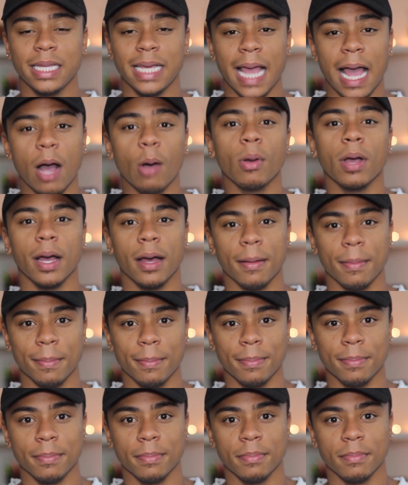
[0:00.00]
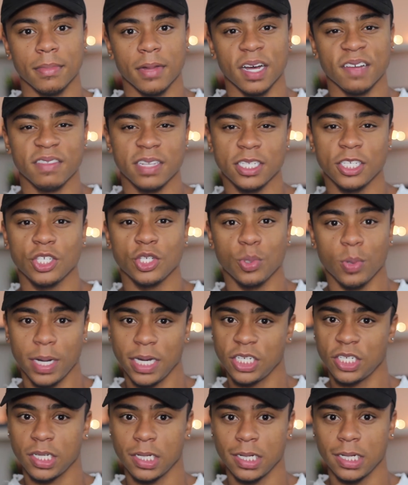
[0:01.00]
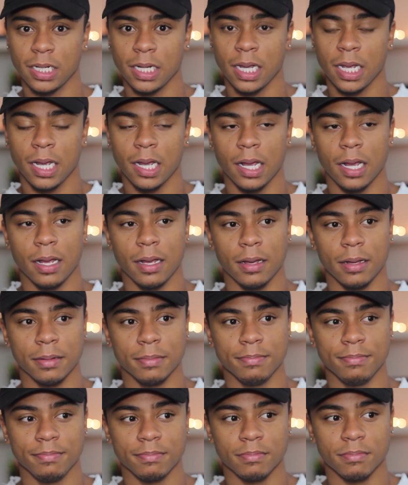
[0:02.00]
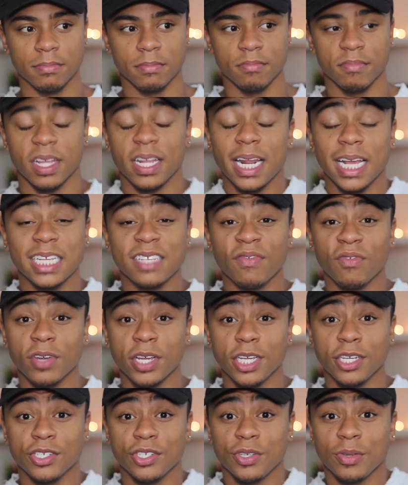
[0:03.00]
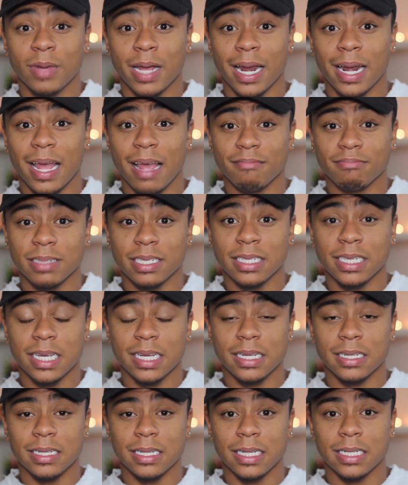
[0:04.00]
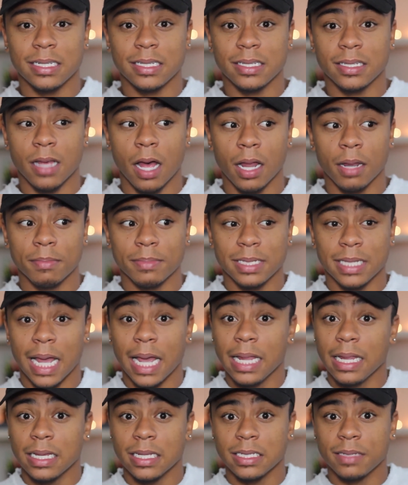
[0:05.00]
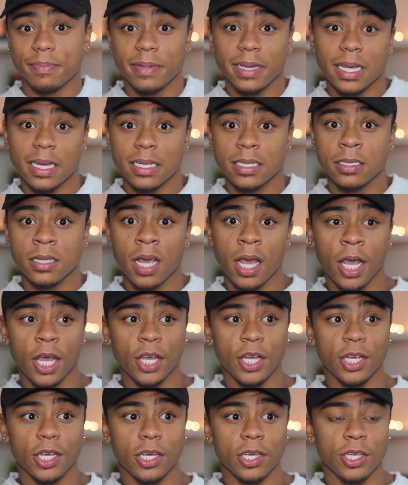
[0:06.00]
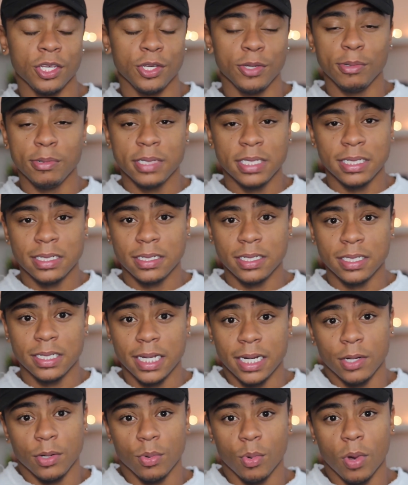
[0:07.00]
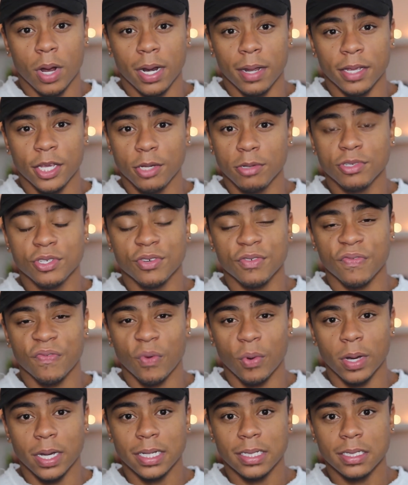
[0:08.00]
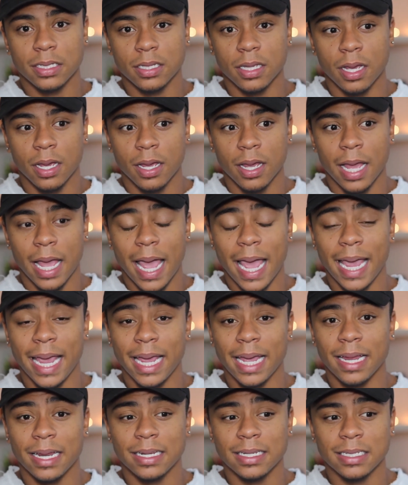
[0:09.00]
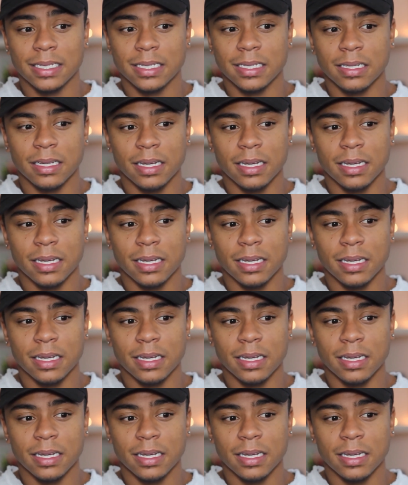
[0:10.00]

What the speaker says: outcome of the situation. The next 4 years, you kind of have to sit in solemn silence because you didn't want to use your voice. And